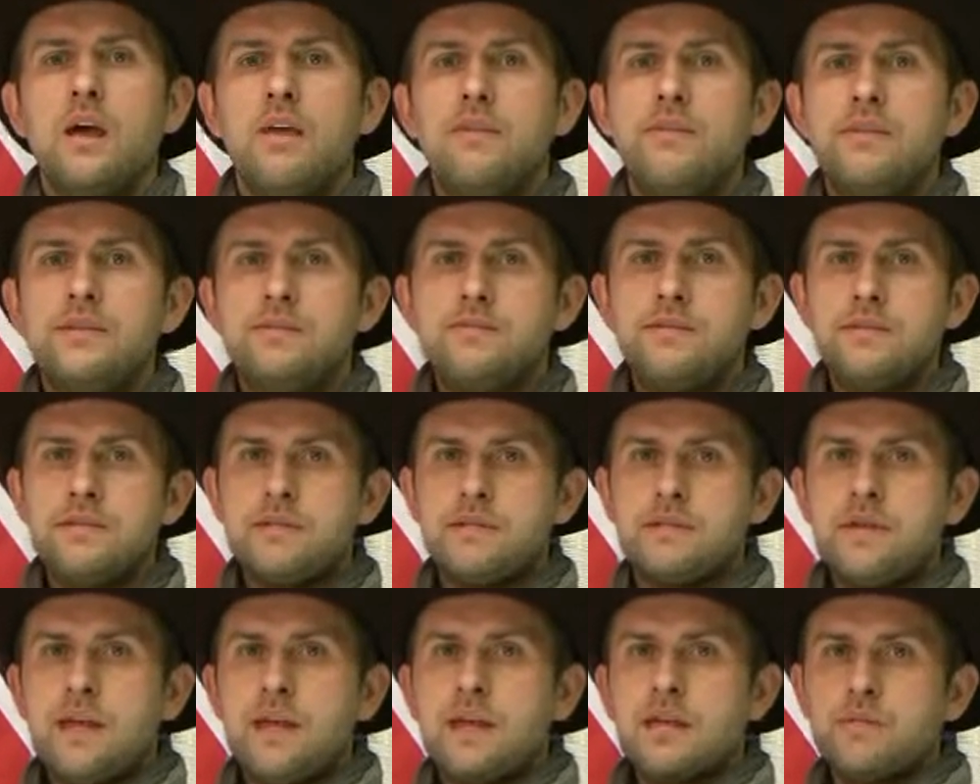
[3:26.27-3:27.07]
These
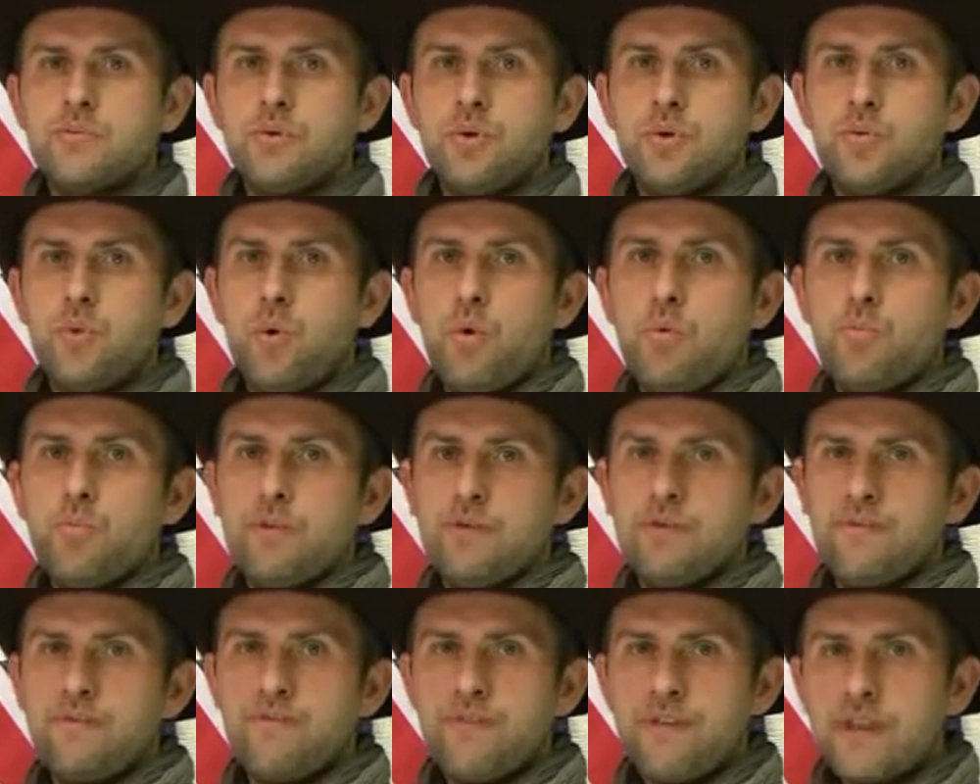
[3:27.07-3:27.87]
mistakes won't
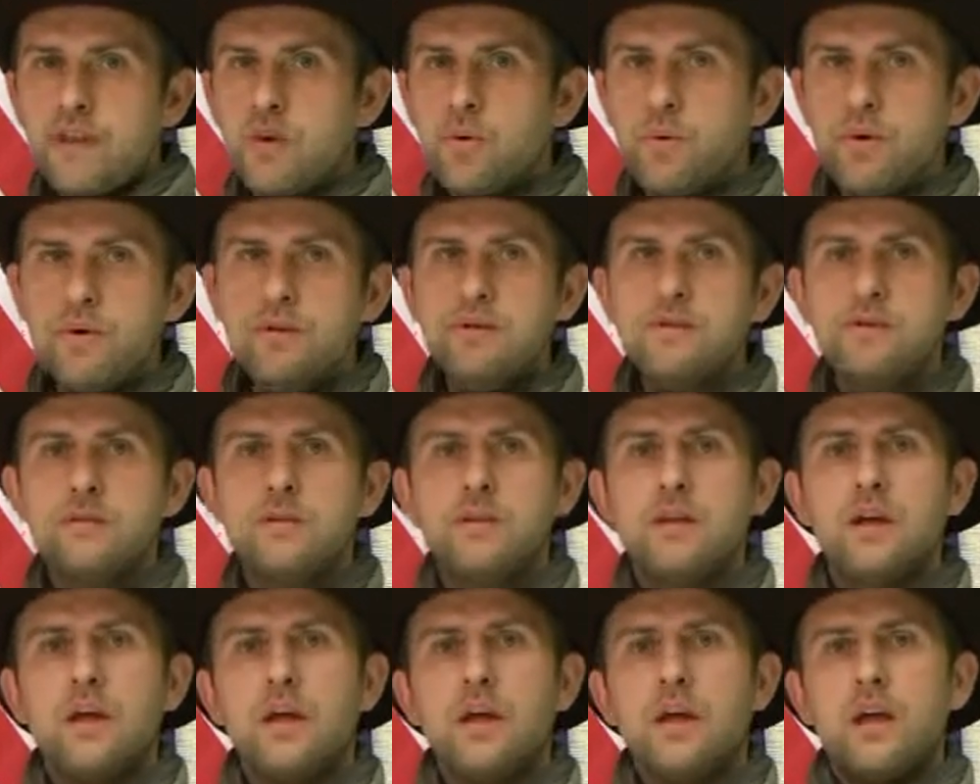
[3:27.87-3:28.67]
be
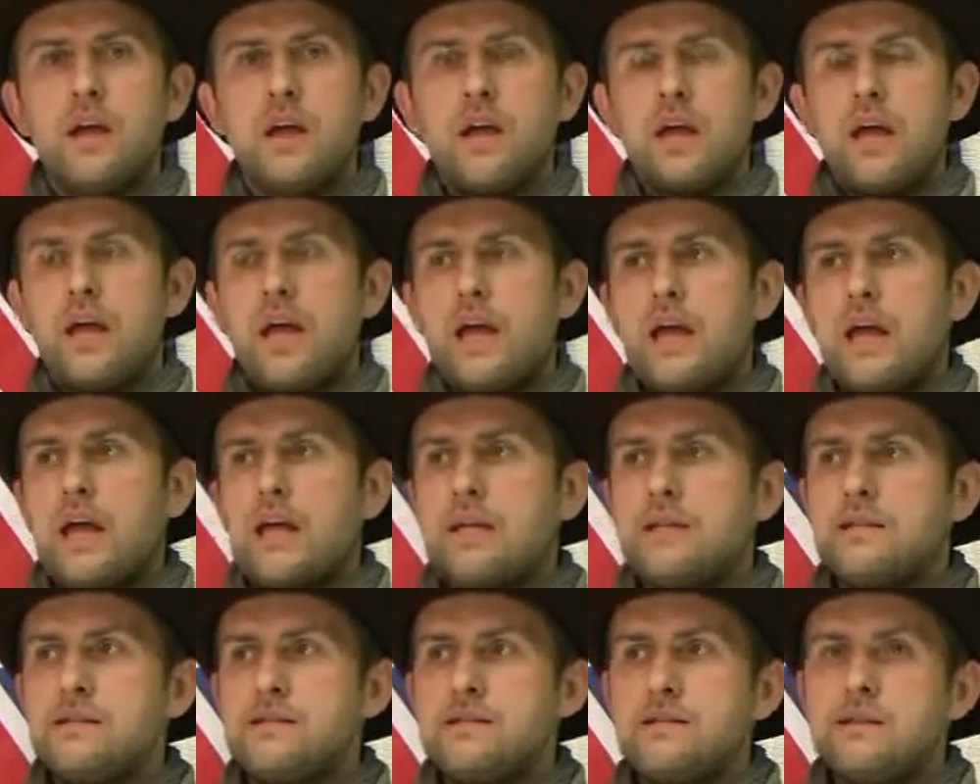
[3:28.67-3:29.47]
frequent,
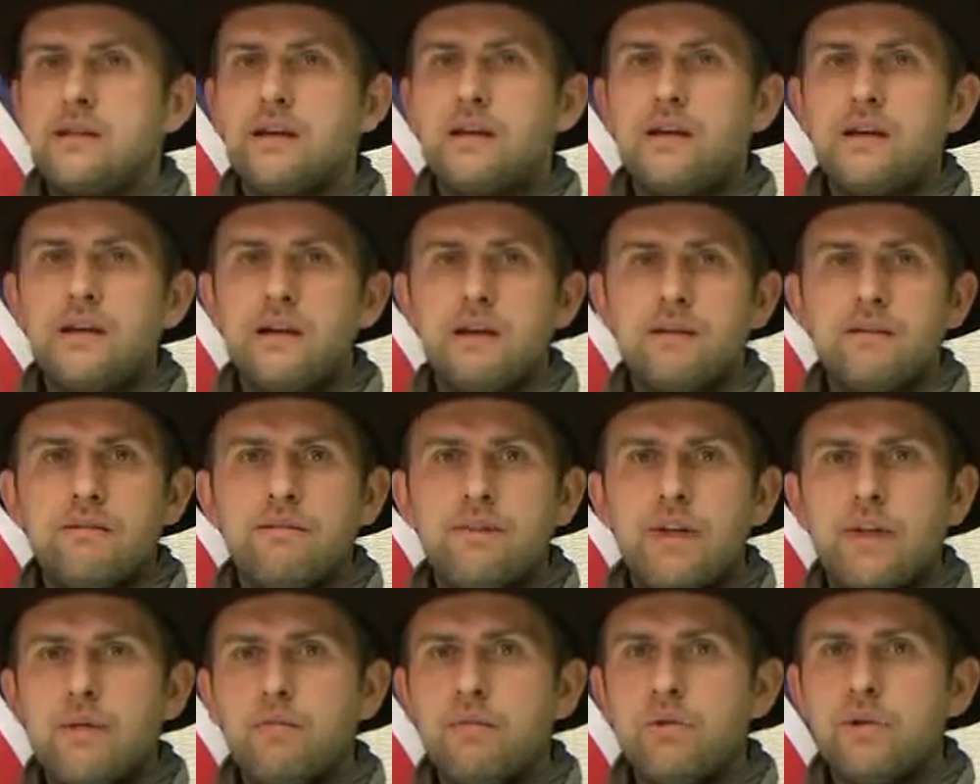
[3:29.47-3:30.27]
and
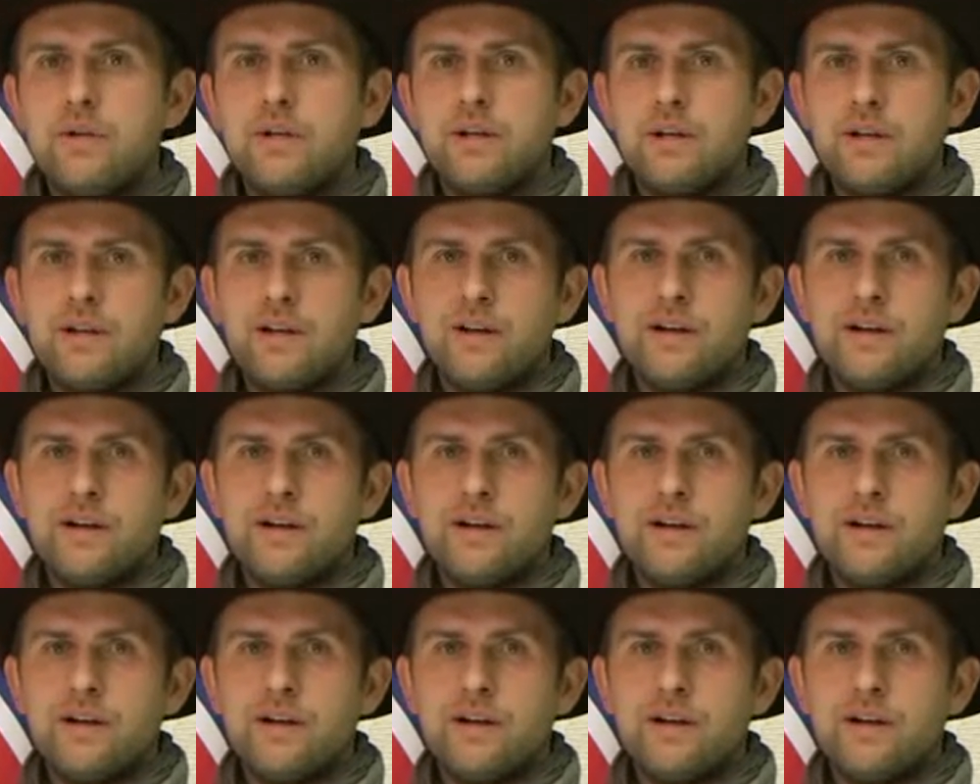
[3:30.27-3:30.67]
they will